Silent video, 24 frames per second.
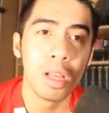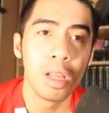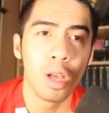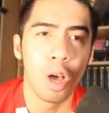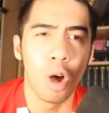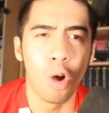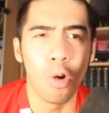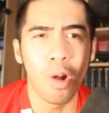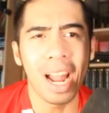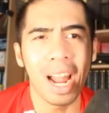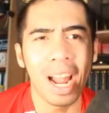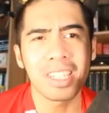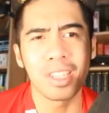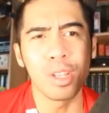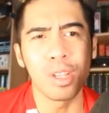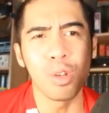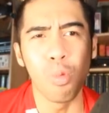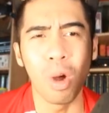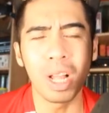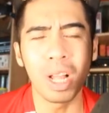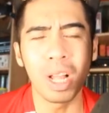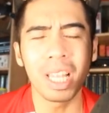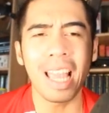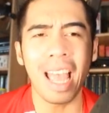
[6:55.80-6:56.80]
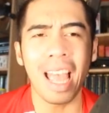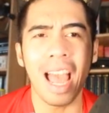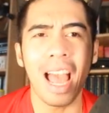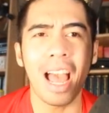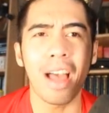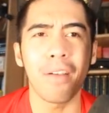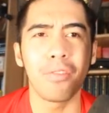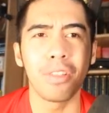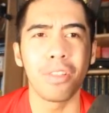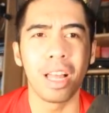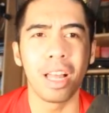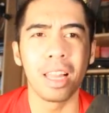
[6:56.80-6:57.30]
or actually one and a
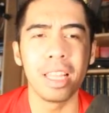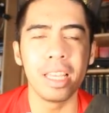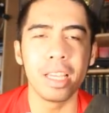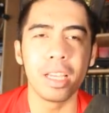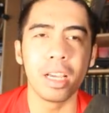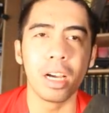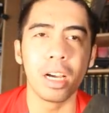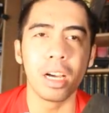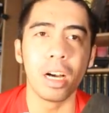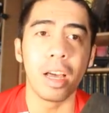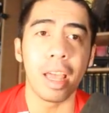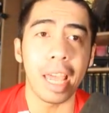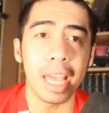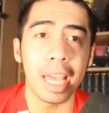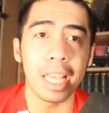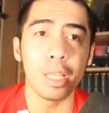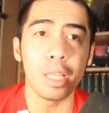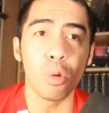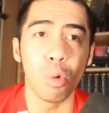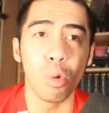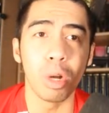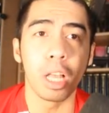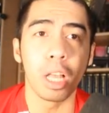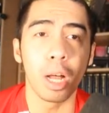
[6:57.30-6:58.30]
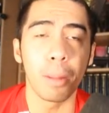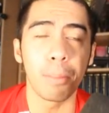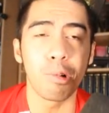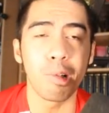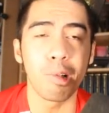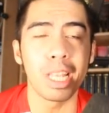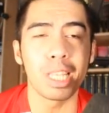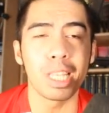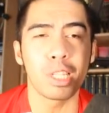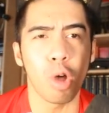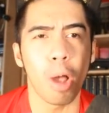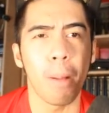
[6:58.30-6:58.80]
half La Liga 81
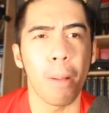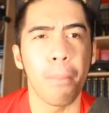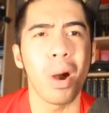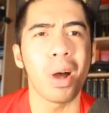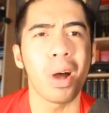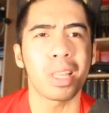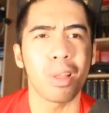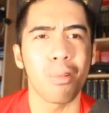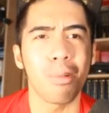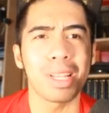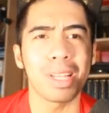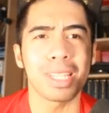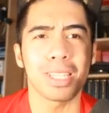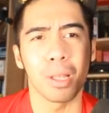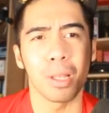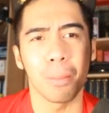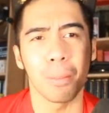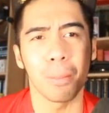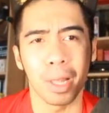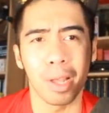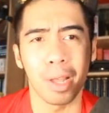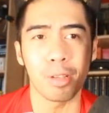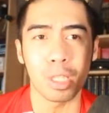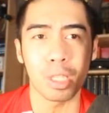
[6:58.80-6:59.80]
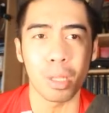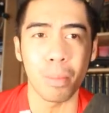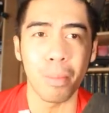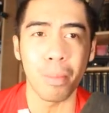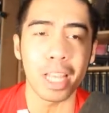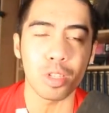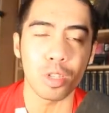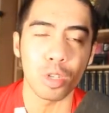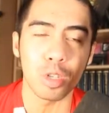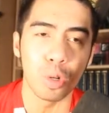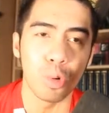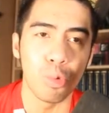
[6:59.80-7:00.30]
upgrades, so I bought the rest of the players to
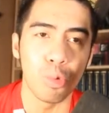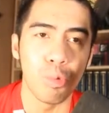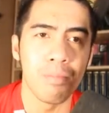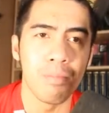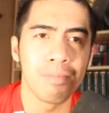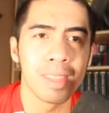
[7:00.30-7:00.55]
make two.